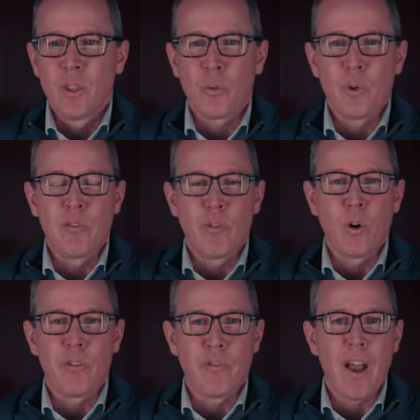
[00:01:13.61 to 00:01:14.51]

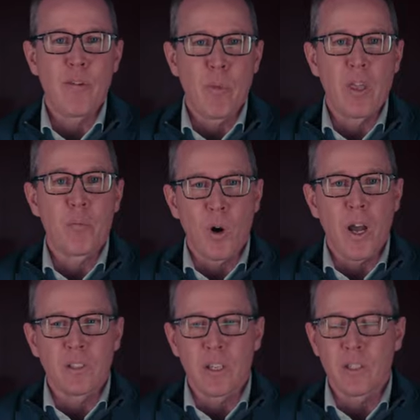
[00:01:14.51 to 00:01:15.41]
3-5 month
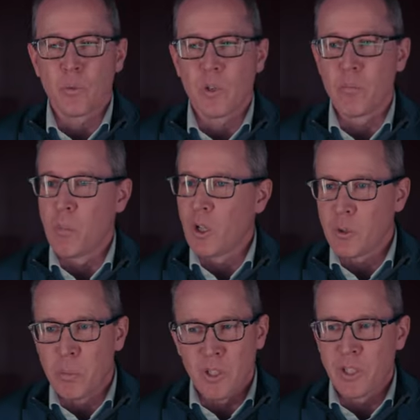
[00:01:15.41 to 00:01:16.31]
process with
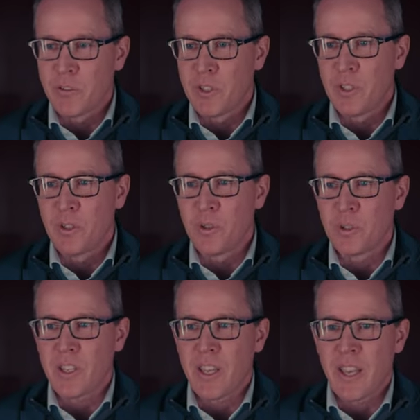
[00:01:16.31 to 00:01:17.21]
multiple
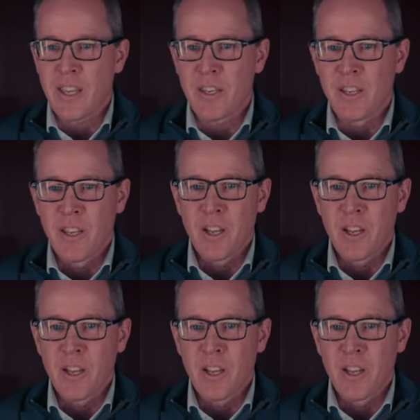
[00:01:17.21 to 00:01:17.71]
interviews and